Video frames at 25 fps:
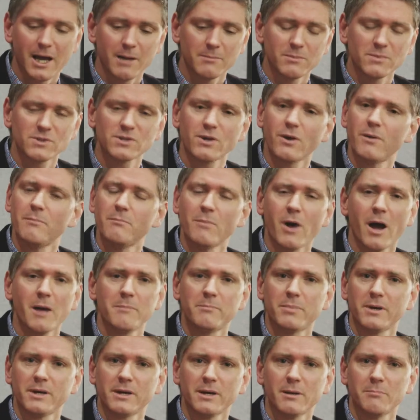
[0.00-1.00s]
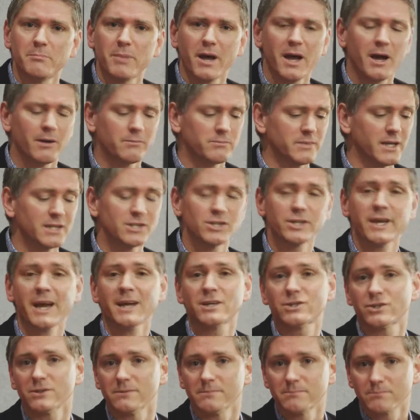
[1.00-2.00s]
So it might be about
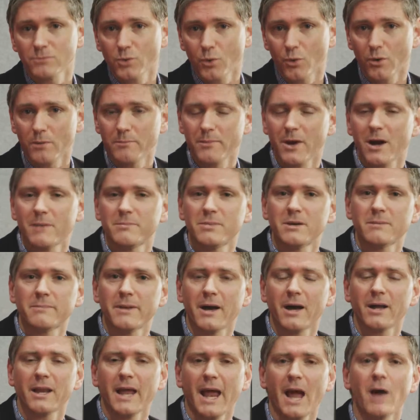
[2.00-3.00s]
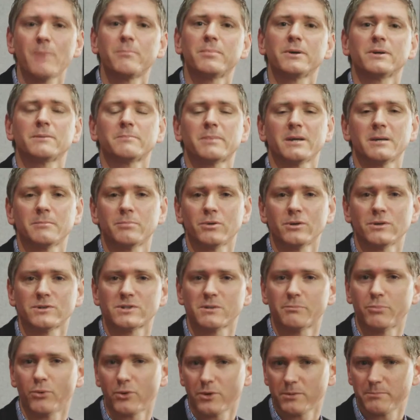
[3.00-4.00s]
education, or it might be about helping people and
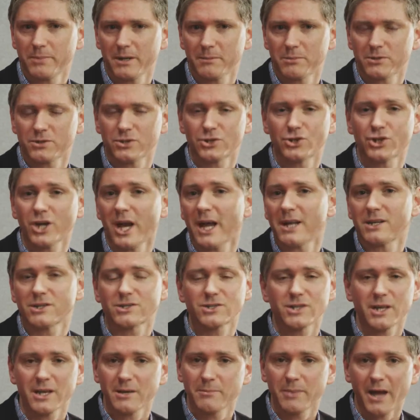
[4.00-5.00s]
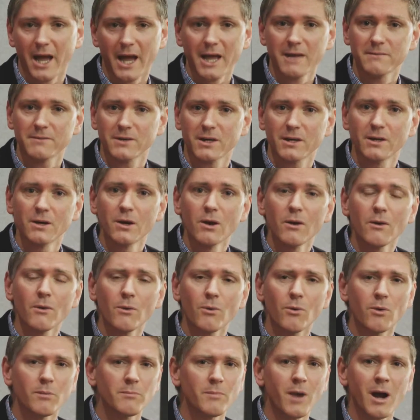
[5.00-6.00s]
supporting people to change their behaviour,
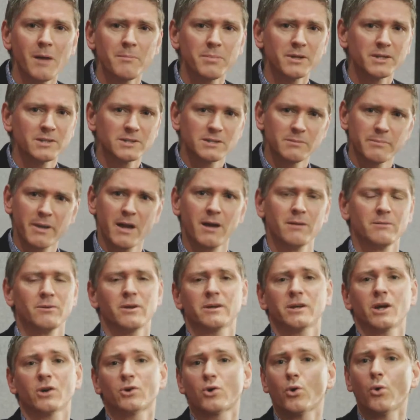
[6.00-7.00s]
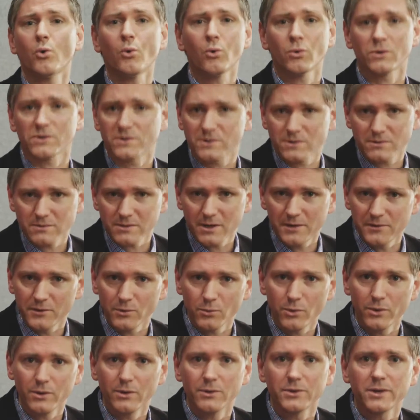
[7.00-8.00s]
or it might be just about like a cause in the
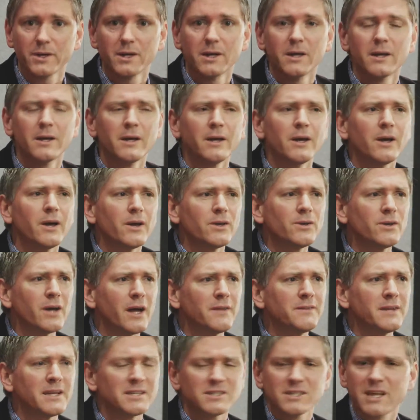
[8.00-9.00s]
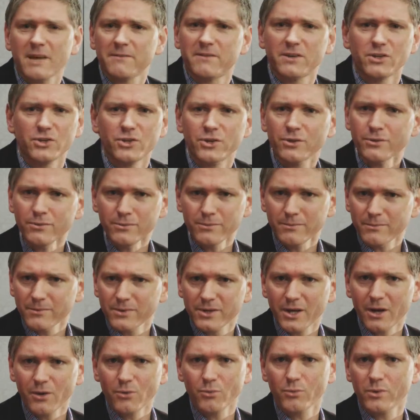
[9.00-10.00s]
world. Yeah, and that's nothing new. You
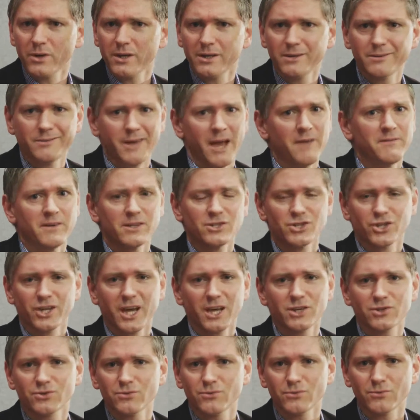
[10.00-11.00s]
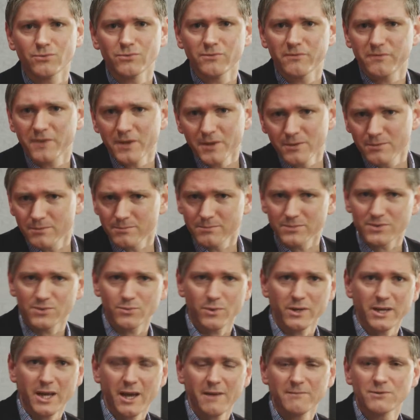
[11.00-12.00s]
know, we have educational films,
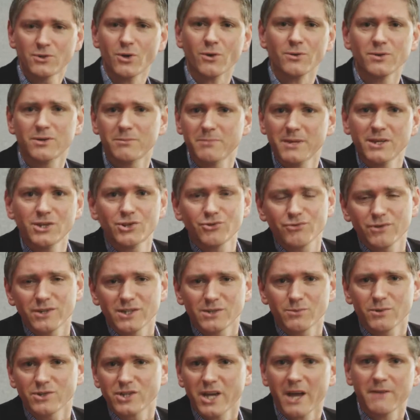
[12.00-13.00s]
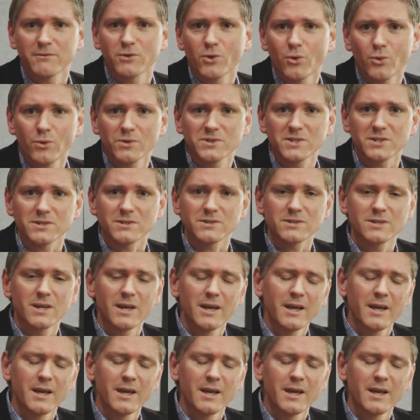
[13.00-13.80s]
we have documentaries which have causes.